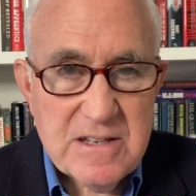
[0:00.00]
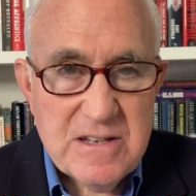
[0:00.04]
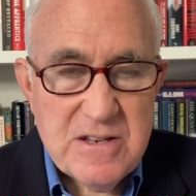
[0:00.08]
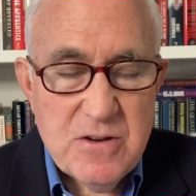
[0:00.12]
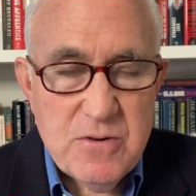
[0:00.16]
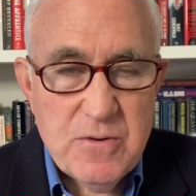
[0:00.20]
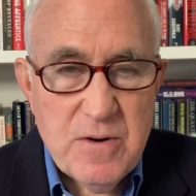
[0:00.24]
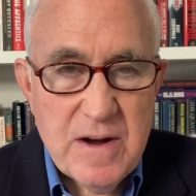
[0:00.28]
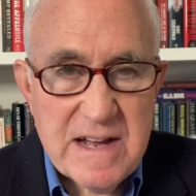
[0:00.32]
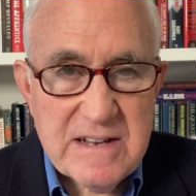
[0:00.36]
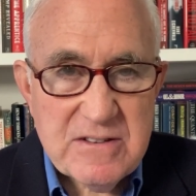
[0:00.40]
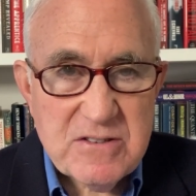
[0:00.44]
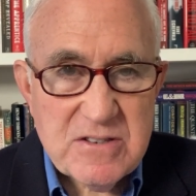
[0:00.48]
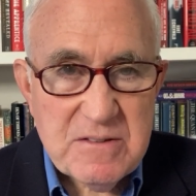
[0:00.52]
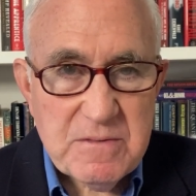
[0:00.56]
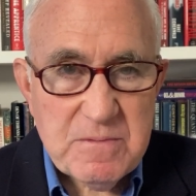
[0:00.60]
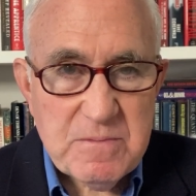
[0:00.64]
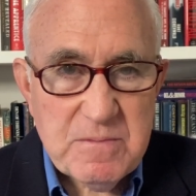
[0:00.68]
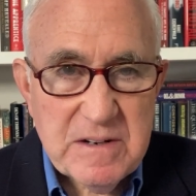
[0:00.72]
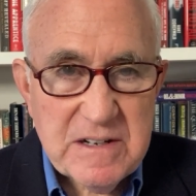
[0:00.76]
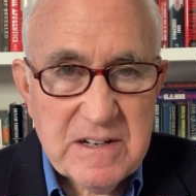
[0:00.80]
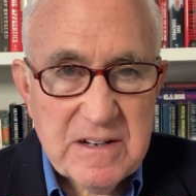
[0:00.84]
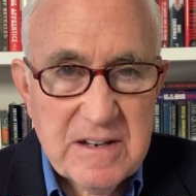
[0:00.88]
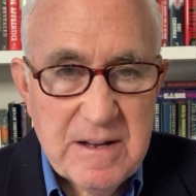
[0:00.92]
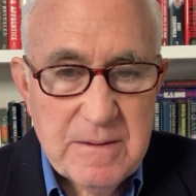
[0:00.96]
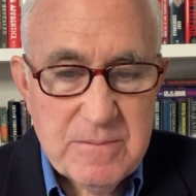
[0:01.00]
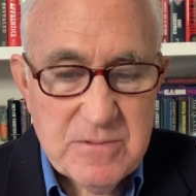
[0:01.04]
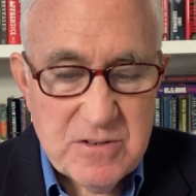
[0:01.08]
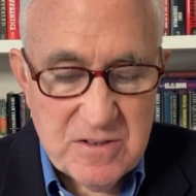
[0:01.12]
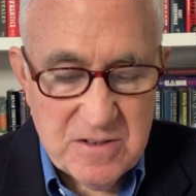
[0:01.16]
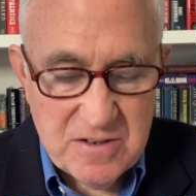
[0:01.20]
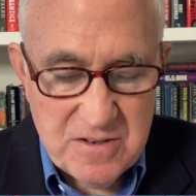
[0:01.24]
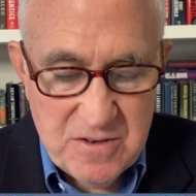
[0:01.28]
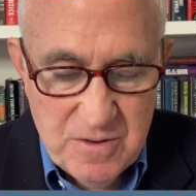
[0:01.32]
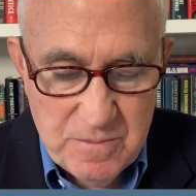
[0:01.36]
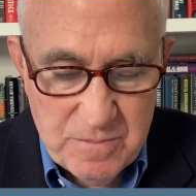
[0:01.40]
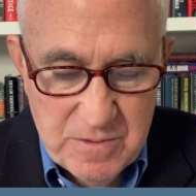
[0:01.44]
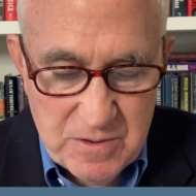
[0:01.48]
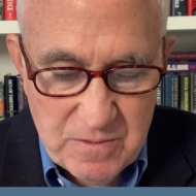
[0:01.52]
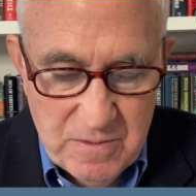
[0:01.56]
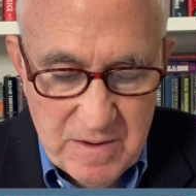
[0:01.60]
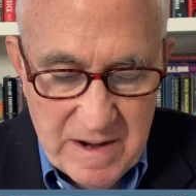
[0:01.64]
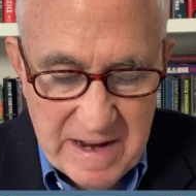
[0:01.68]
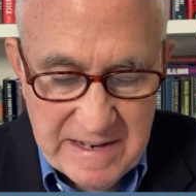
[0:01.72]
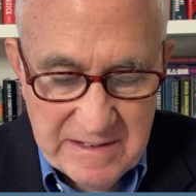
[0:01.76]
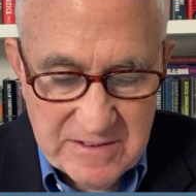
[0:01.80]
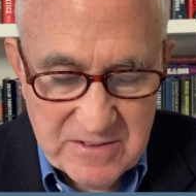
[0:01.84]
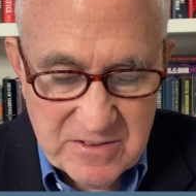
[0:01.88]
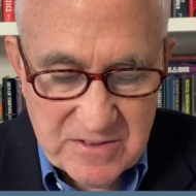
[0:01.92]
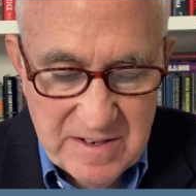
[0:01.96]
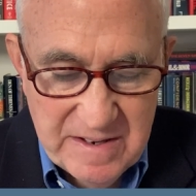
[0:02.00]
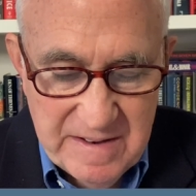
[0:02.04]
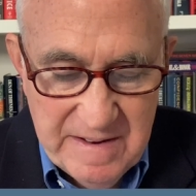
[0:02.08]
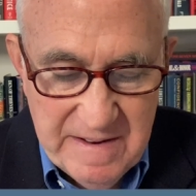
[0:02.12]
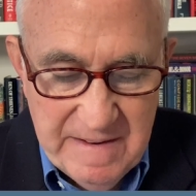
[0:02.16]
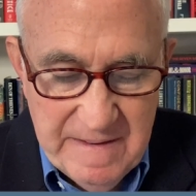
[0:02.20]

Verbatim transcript: U.S. when it comes to human rights.